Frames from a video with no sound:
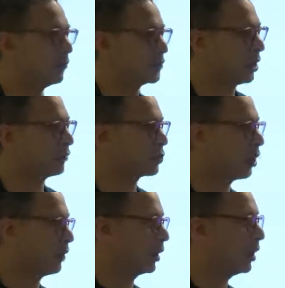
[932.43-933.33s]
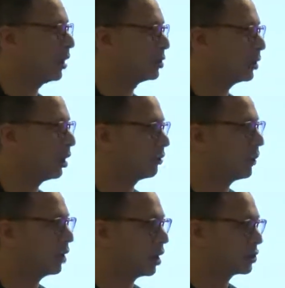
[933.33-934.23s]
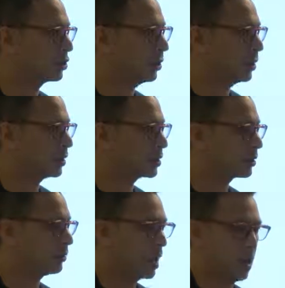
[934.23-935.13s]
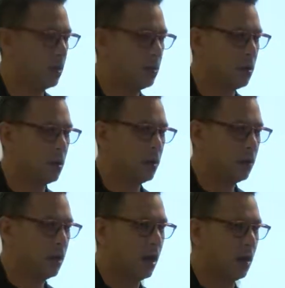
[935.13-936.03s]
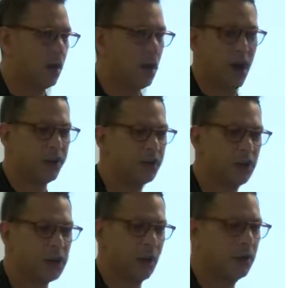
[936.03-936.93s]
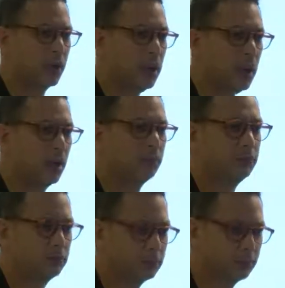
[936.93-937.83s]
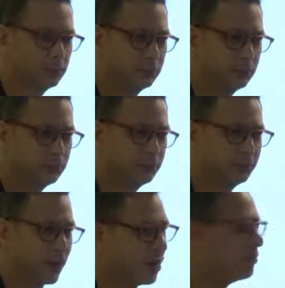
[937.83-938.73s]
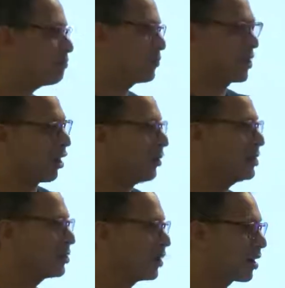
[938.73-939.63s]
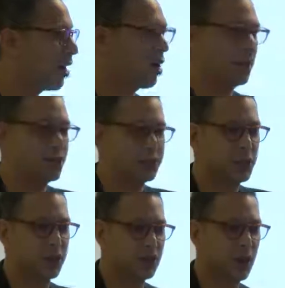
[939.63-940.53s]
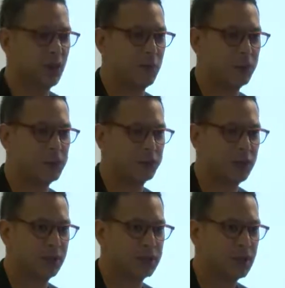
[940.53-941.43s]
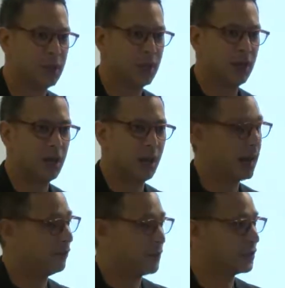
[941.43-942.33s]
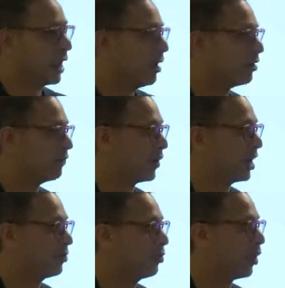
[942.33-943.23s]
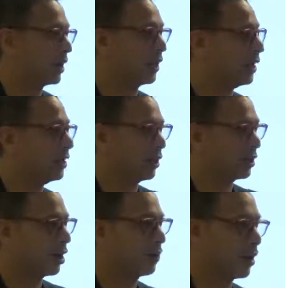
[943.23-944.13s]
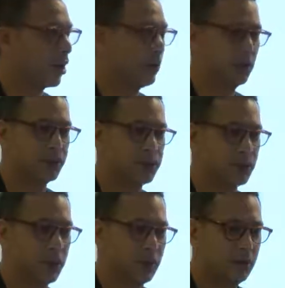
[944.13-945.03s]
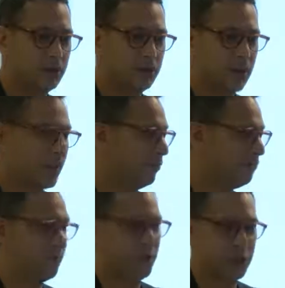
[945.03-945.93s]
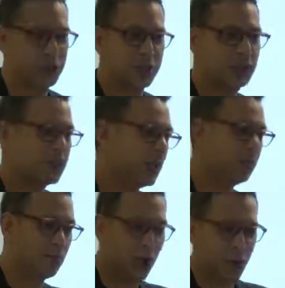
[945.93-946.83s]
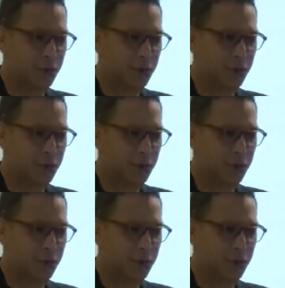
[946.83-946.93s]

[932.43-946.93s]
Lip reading: of self-driving cars on our streets? I don't need to own a car. I go into a car that's sitting there on my street, and if it's there and available, I get in, I go where I want. It finishes at my